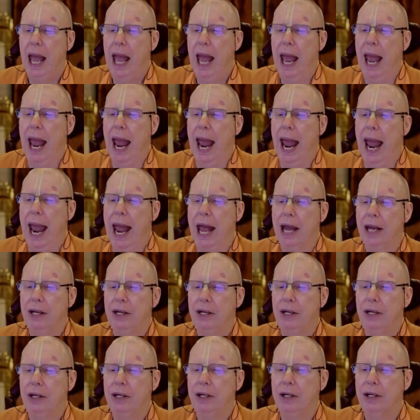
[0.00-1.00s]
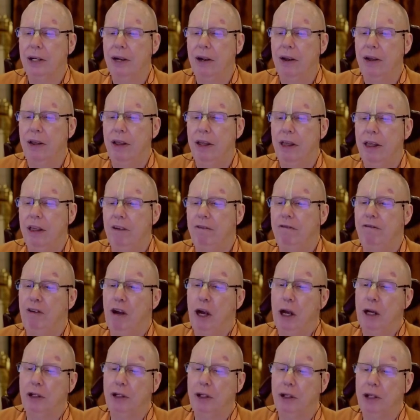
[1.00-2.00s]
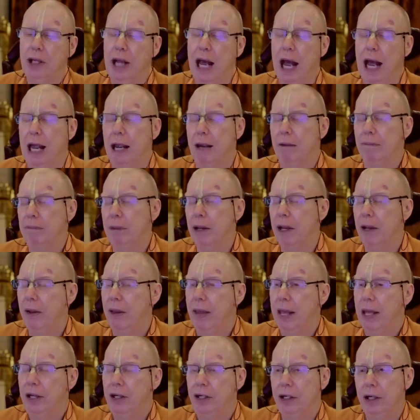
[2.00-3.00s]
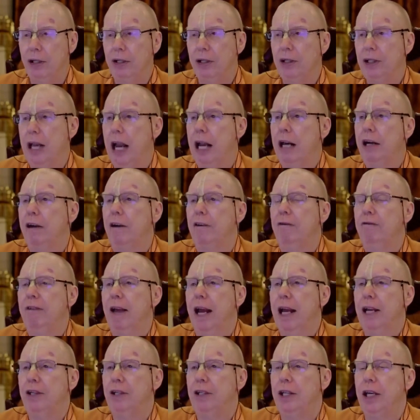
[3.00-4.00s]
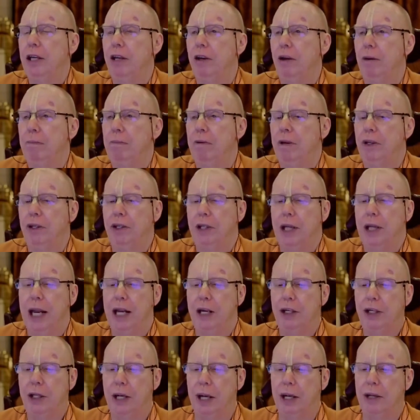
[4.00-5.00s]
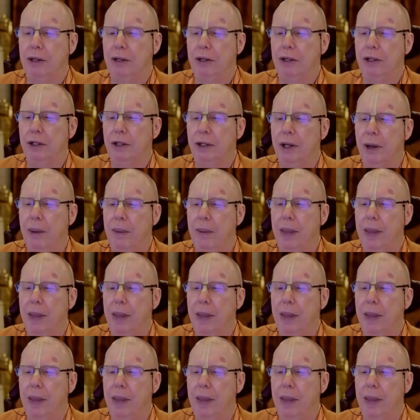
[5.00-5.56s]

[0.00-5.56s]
And the first type, just sacrificing your possessions,